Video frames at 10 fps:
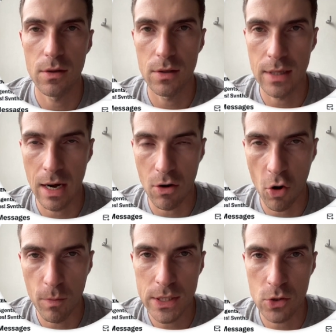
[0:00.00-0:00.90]
that are
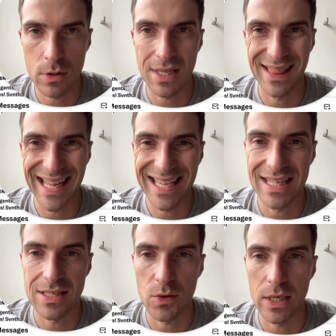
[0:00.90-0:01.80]
open source like
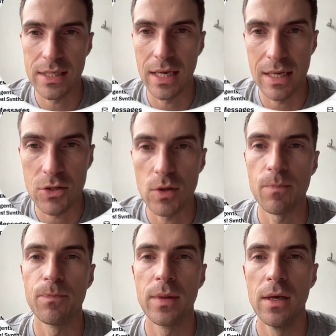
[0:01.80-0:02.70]
this. So let's get into it.
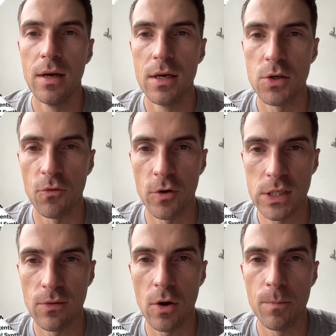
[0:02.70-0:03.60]
So
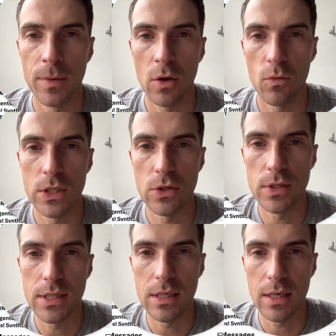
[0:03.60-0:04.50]
first of all, we do
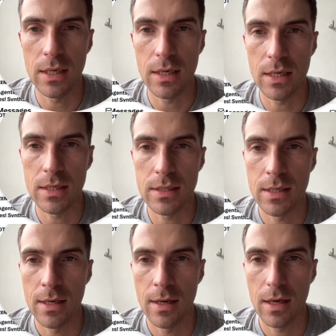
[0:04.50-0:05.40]
see it is
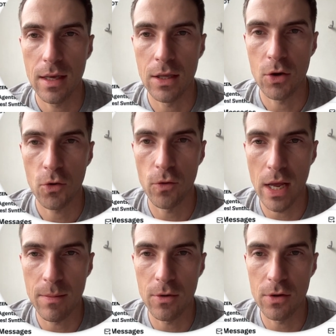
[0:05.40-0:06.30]

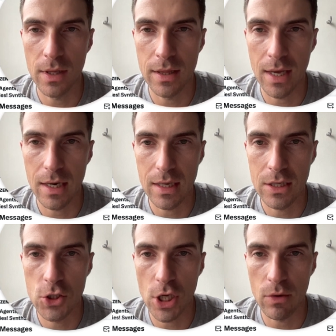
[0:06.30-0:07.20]
incredible in that it
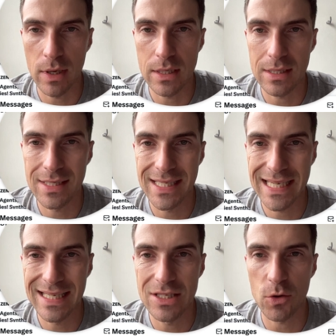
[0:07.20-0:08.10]
can generate
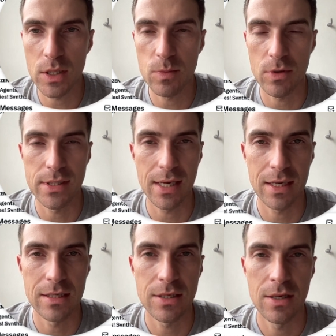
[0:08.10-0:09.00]
60 tokens per
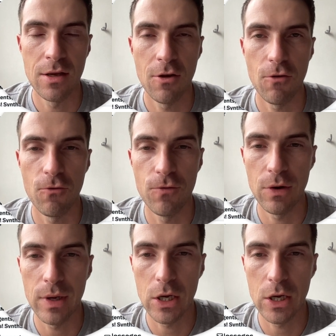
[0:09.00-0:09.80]
second, very